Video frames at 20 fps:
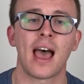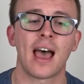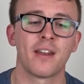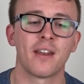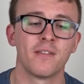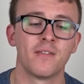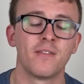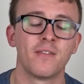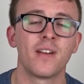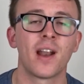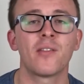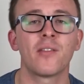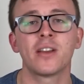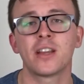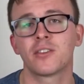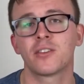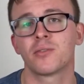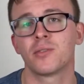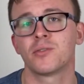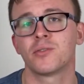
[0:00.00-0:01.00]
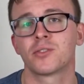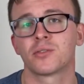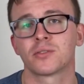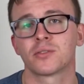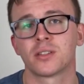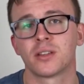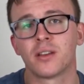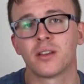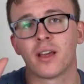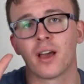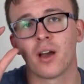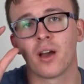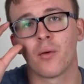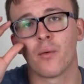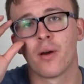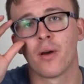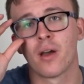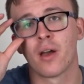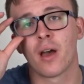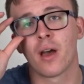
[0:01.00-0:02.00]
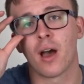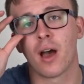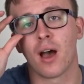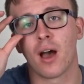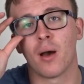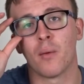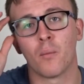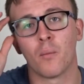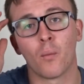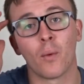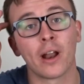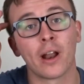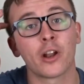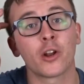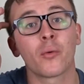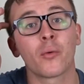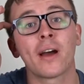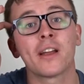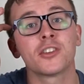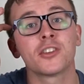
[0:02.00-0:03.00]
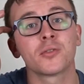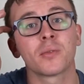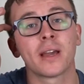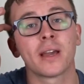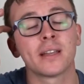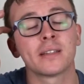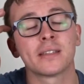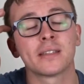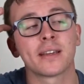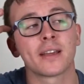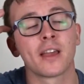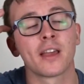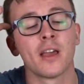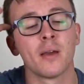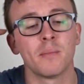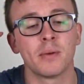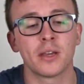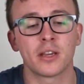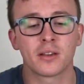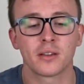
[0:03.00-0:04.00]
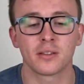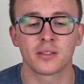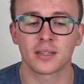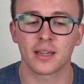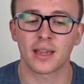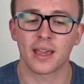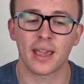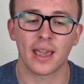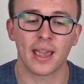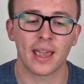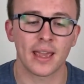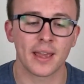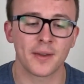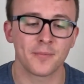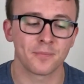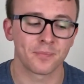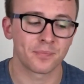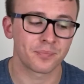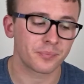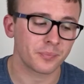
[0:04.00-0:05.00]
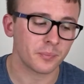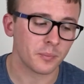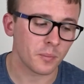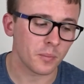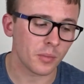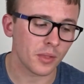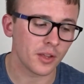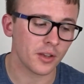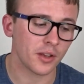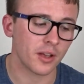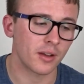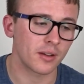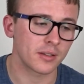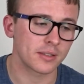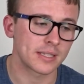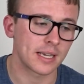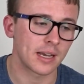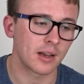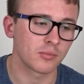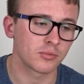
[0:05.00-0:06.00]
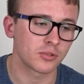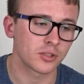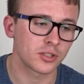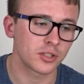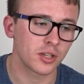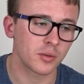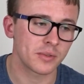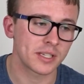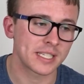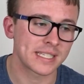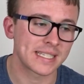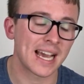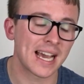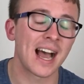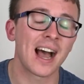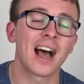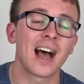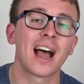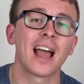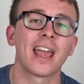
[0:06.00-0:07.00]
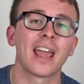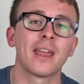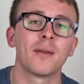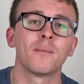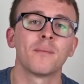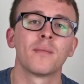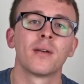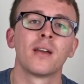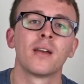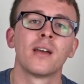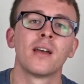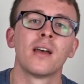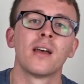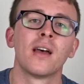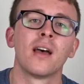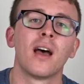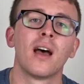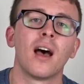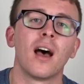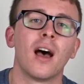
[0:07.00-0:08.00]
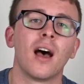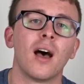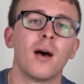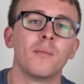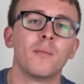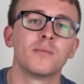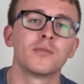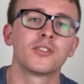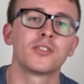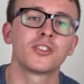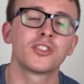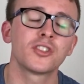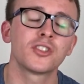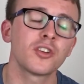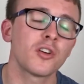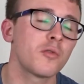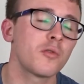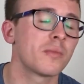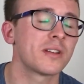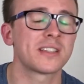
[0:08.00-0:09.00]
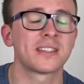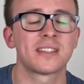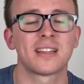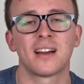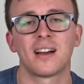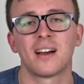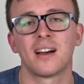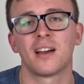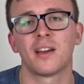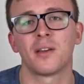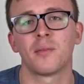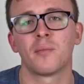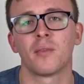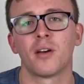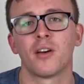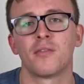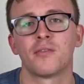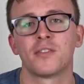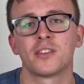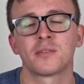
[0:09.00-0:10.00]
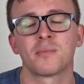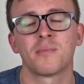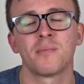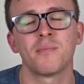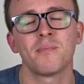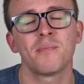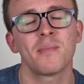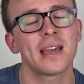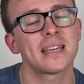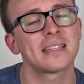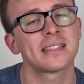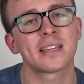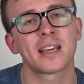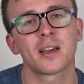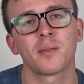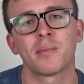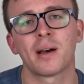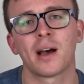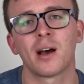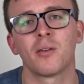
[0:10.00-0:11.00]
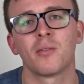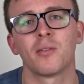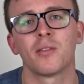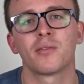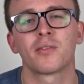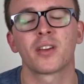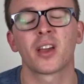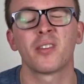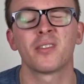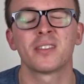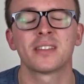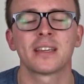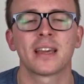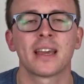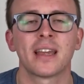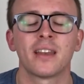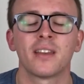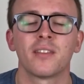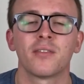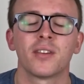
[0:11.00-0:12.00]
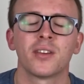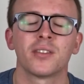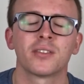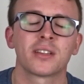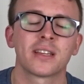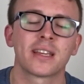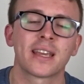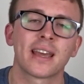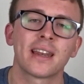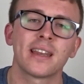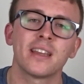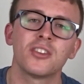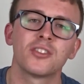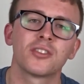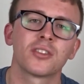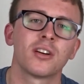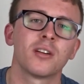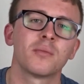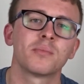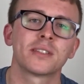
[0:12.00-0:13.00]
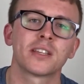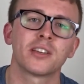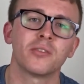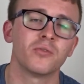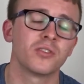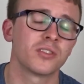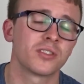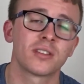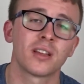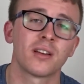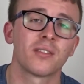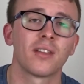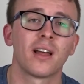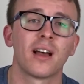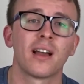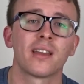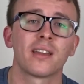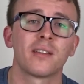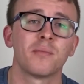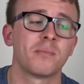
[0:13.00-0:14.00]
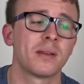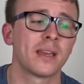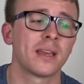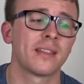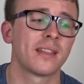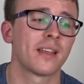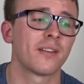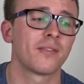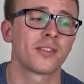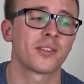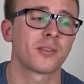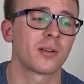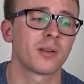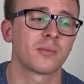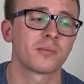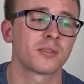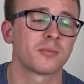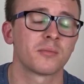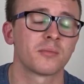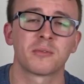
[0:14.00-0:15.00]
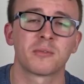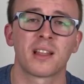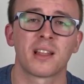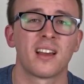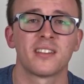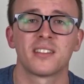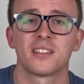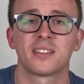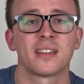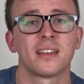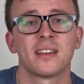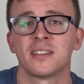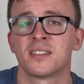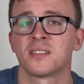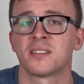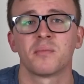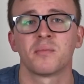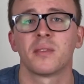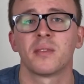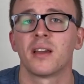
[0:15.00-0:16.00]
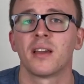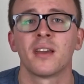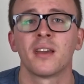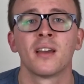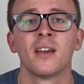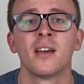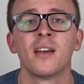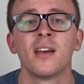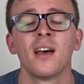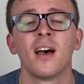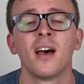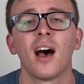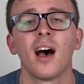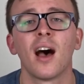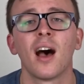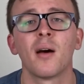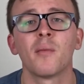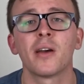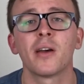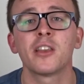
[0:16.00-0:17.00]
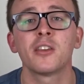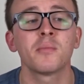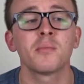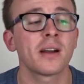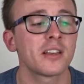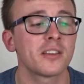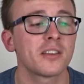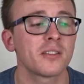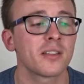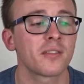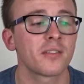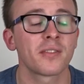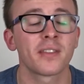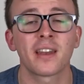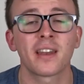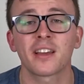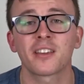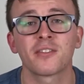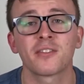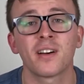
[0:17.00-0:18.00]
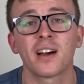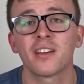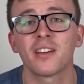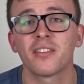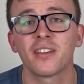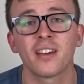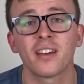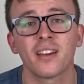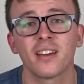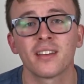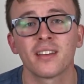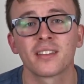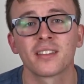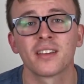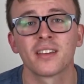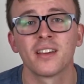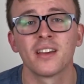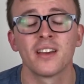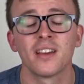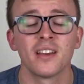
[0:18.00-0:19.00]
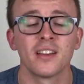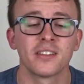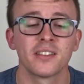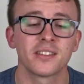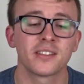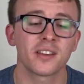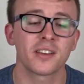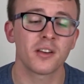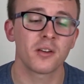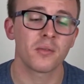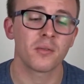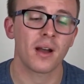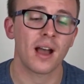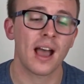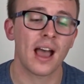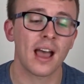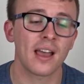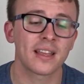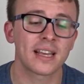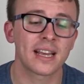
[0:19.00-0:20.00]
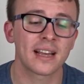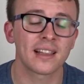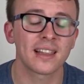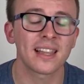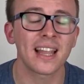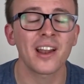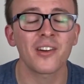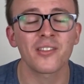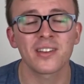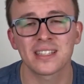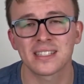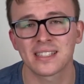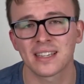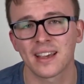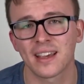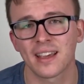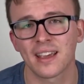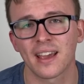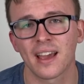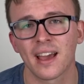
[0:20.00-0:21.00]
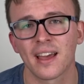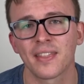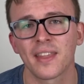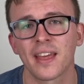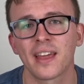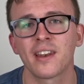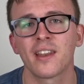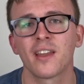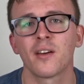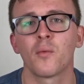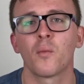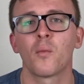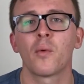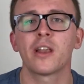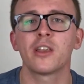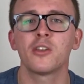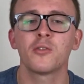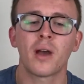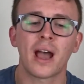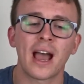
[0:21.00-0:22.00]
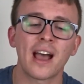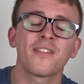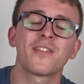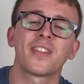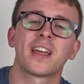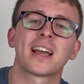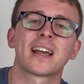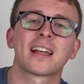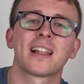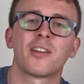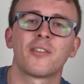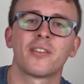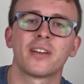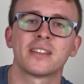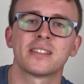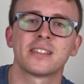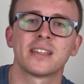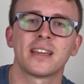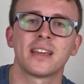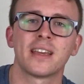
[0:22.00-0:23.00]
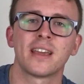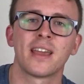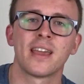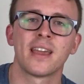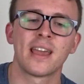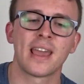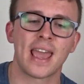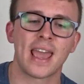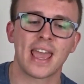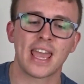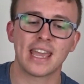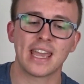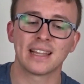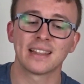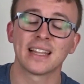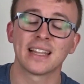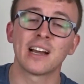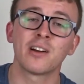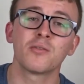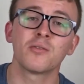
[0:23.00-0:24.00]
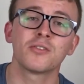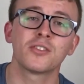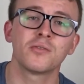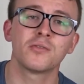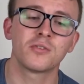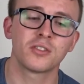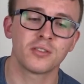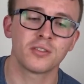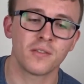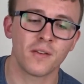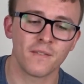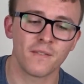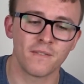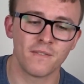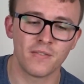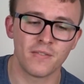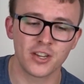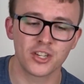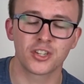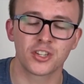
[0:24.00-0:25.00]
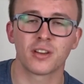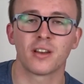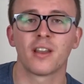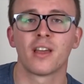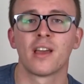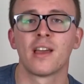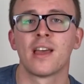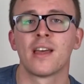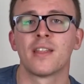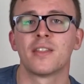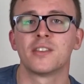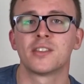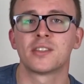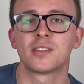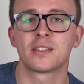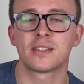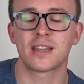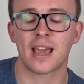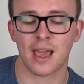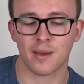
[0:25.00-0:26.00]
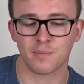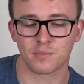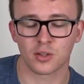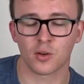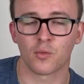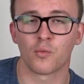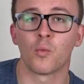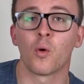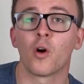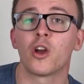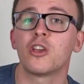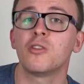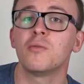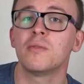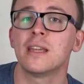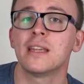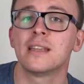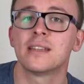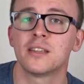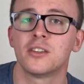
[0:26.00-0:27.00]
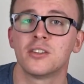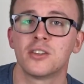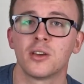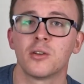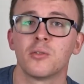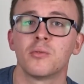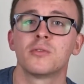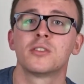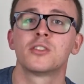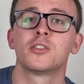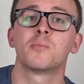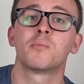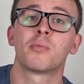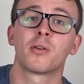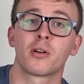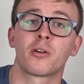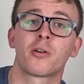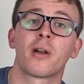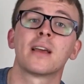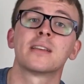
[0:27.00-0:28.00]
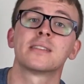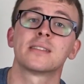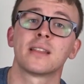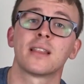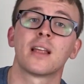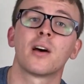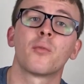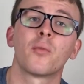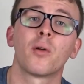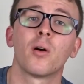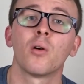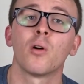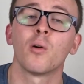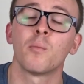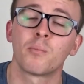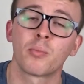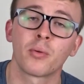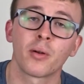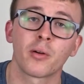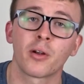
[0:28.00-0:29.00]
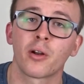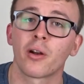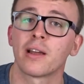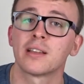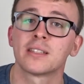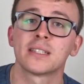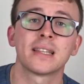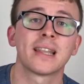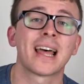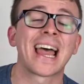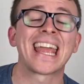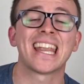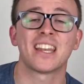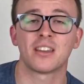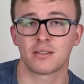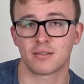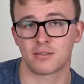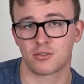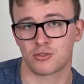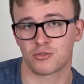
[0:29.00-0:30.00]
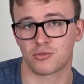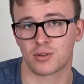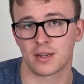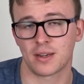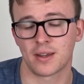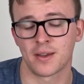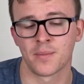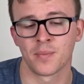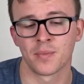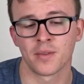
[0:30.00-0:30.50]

and very crucial to know when graduating, because it cuts out so much time of just messing about with going to interviews and getting jobs that you just don't like, and being there for 3 months and be like, just isn't me. And you might do that for the next 5 years. So clarity, and then when you have that clarity, it allows you to vision the steps of what you need to do to progress in that role, progress in that industry.